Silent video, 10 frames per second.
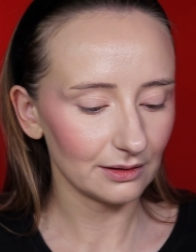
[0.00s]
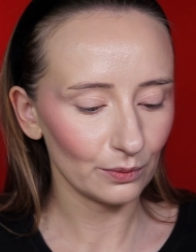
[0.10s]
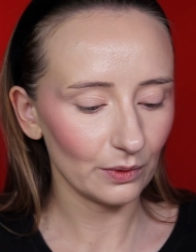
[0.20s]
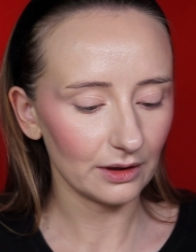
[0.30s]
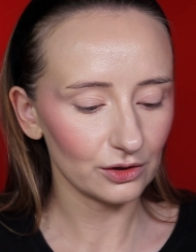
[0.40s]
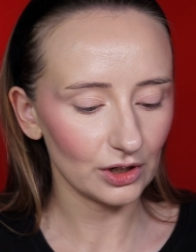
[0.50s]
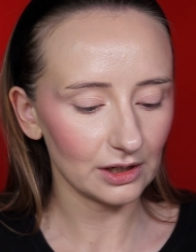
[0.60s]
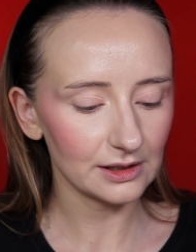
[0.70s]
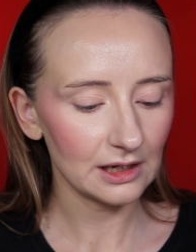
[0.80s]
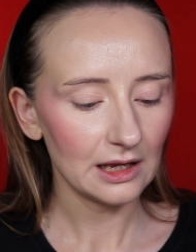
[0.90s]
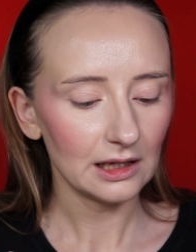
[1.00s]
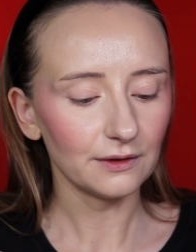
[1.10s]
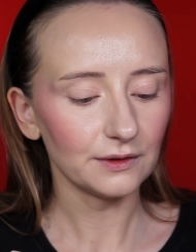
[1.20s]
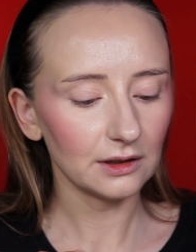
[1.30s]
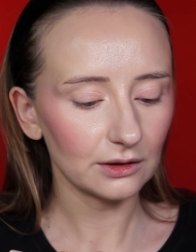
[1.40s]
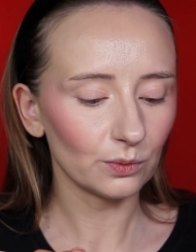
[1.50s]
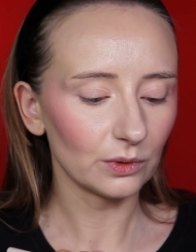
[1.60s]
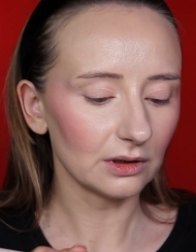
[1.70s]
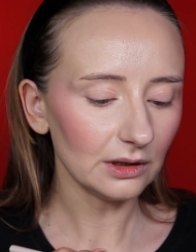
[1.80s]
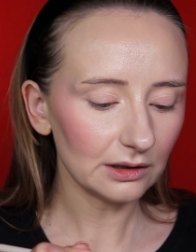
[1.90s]
with the shades. If needed,
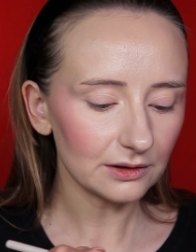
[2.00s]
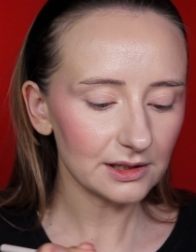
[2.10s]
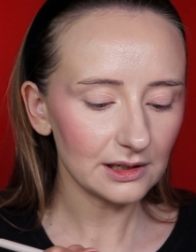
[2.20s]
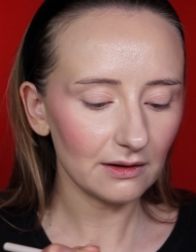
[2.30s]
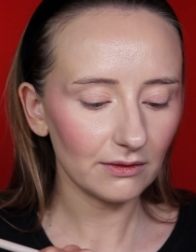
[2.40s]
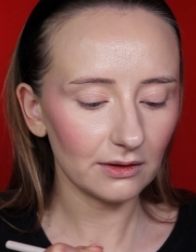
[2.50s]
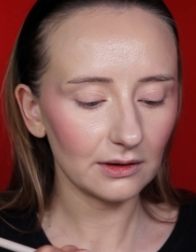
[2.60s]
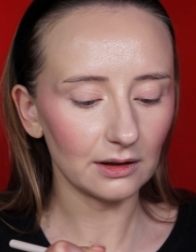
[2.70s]
we'll layer something.